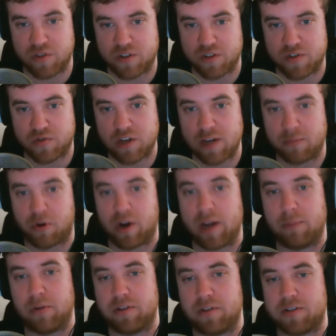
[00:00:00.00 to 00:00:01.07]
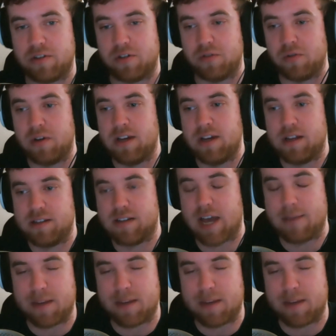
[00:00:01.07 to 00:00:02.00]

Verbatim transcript: the stream are able to type in